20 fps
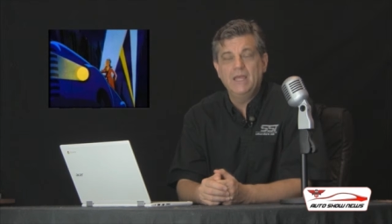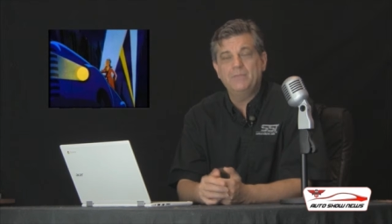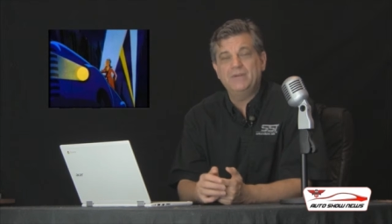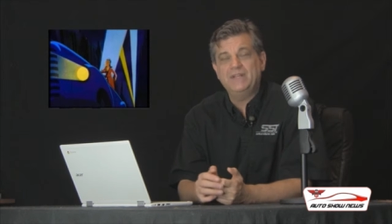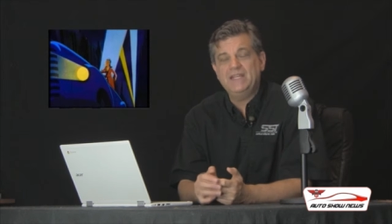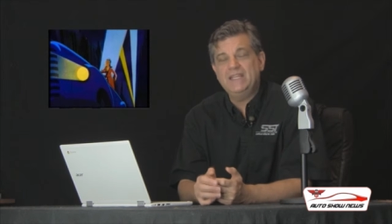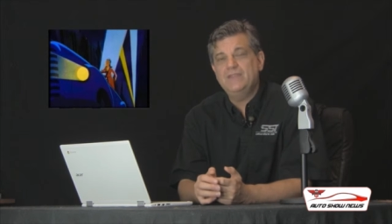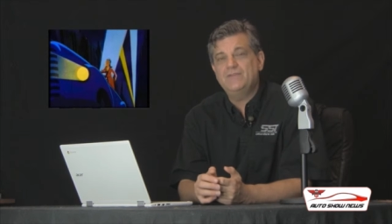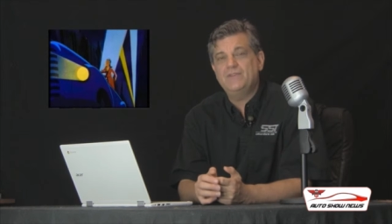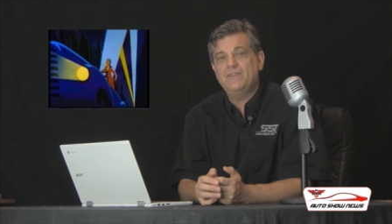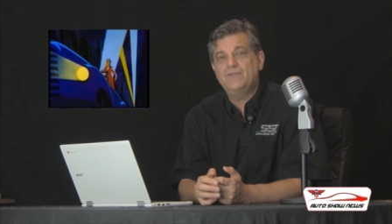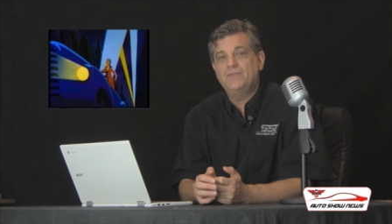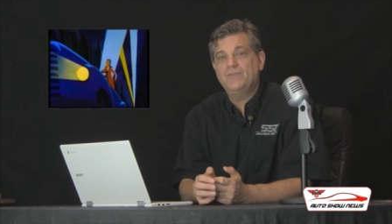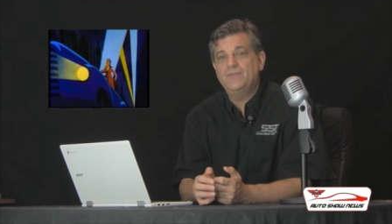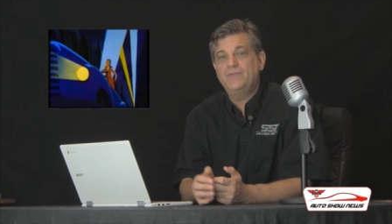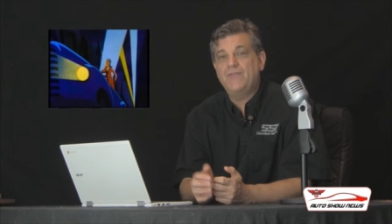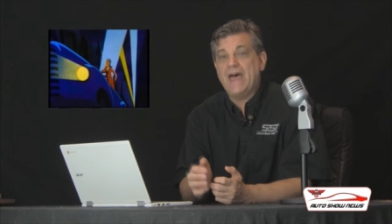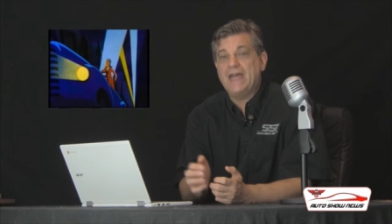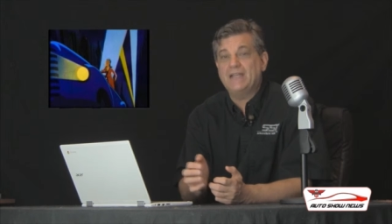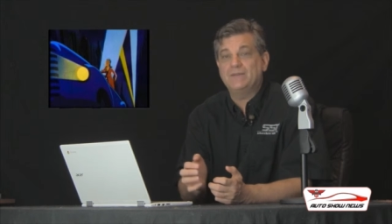But
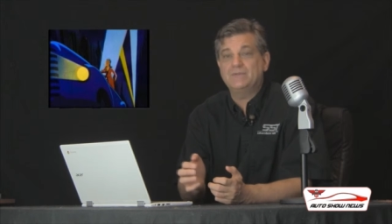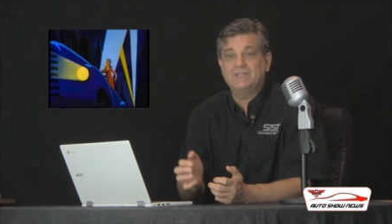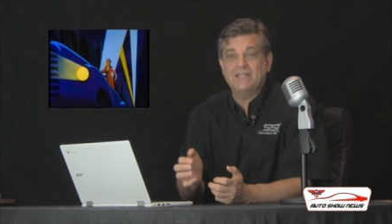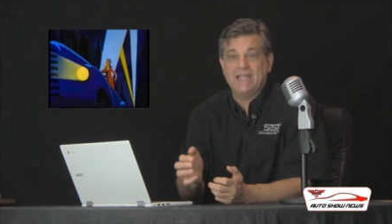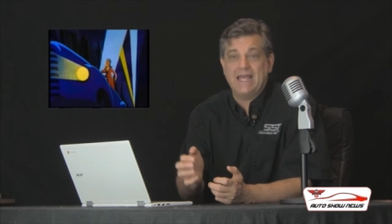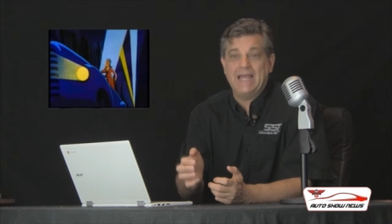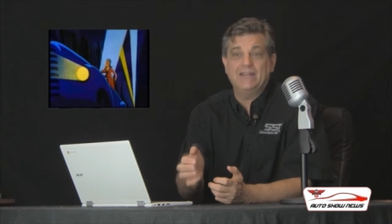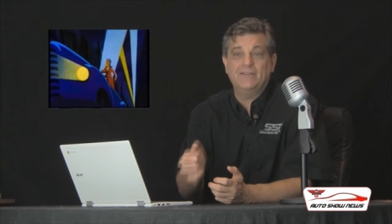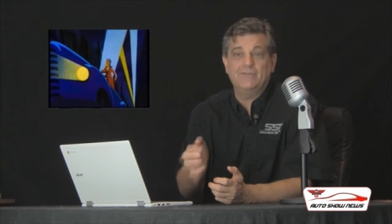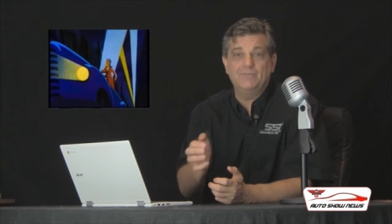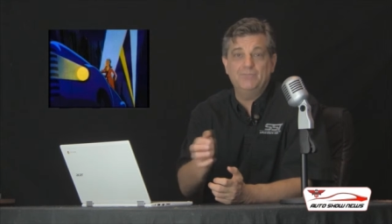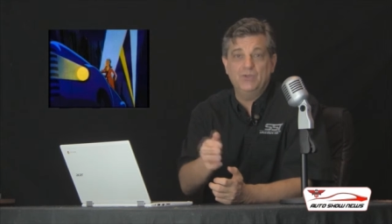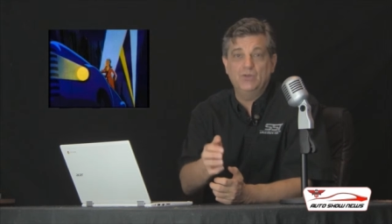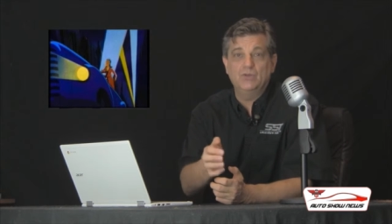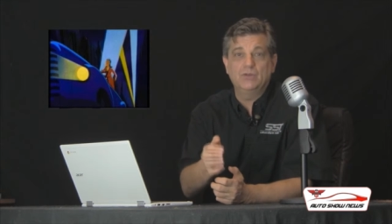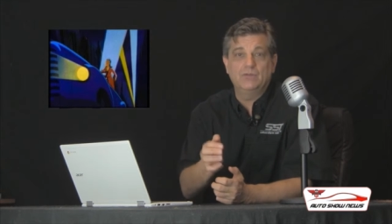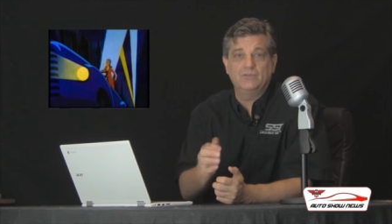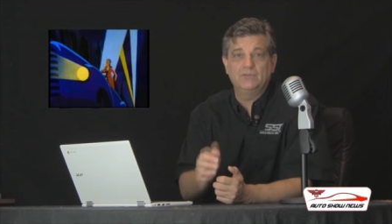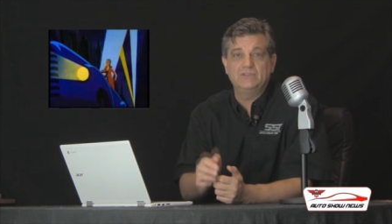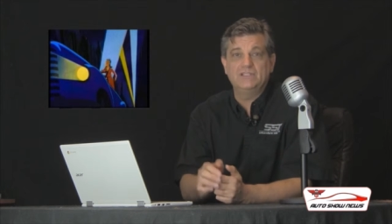even that kind of
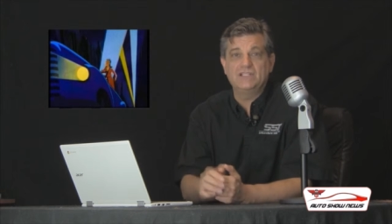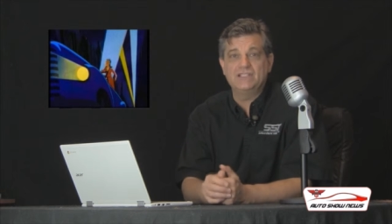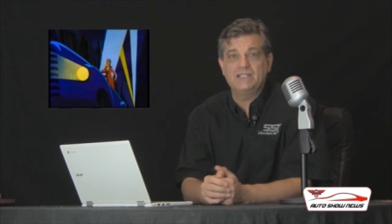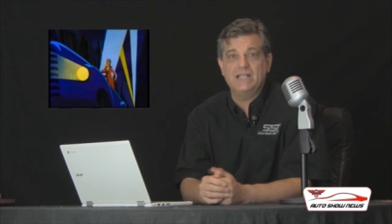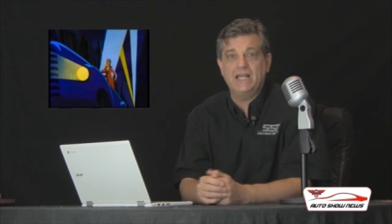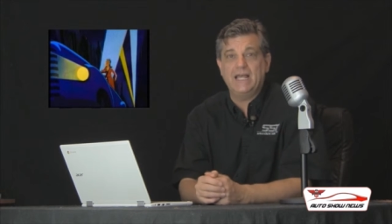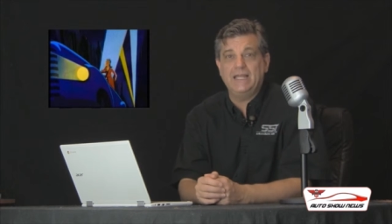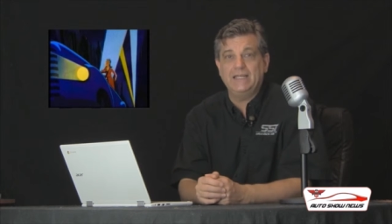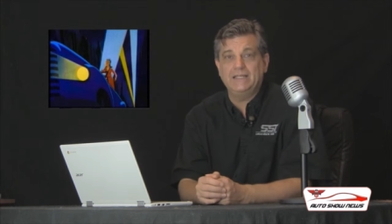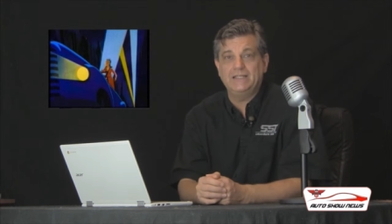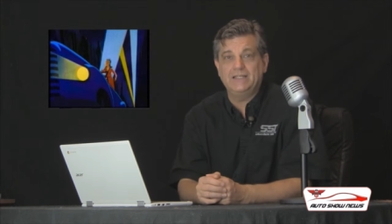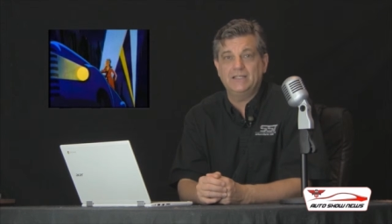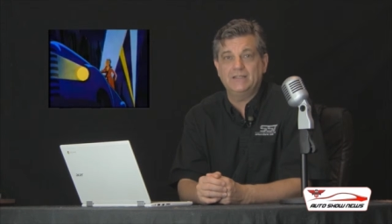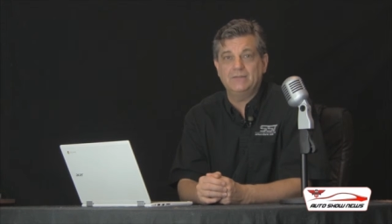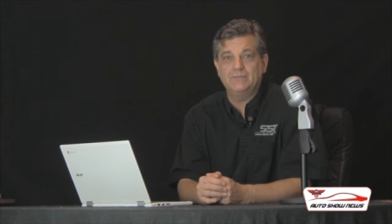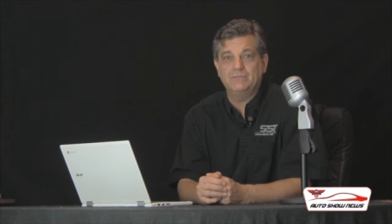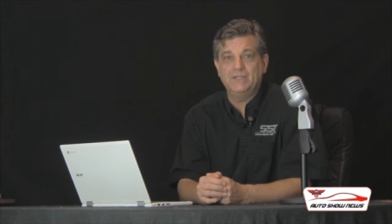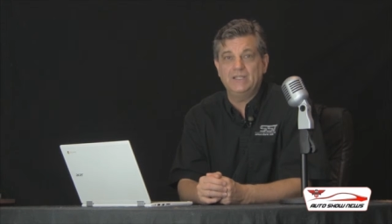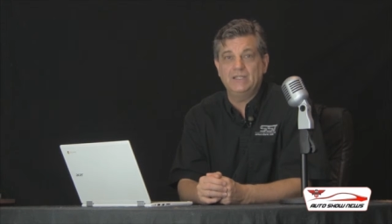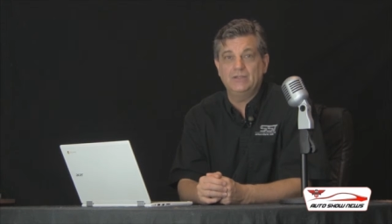beautiful design
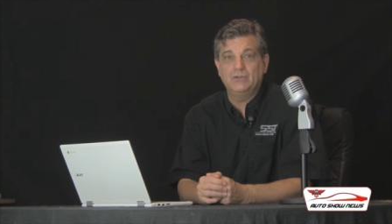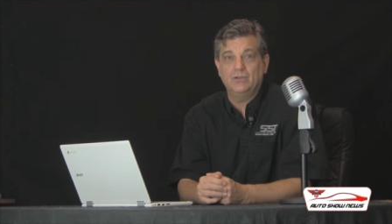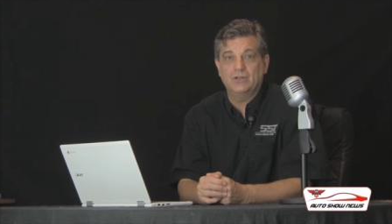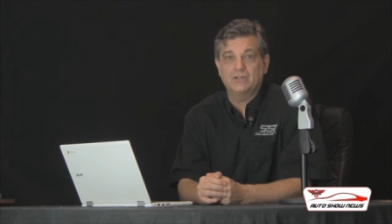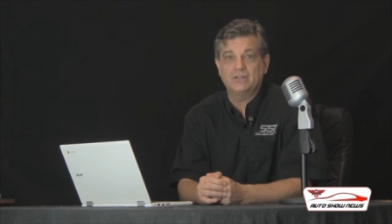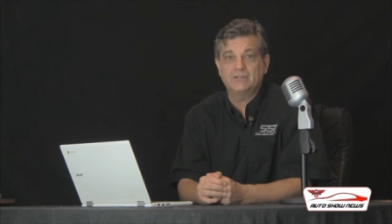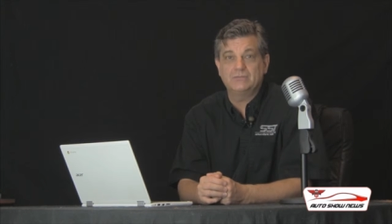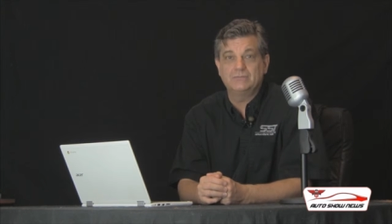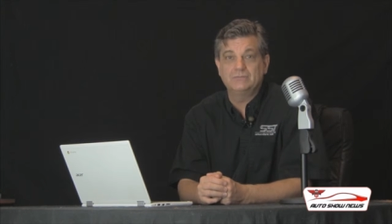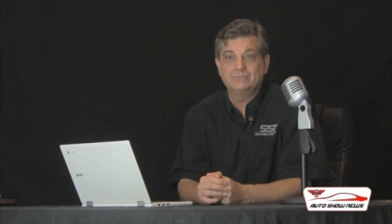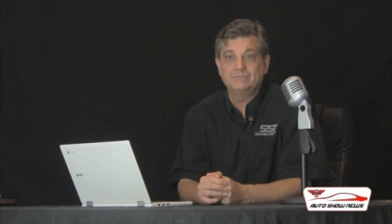can be look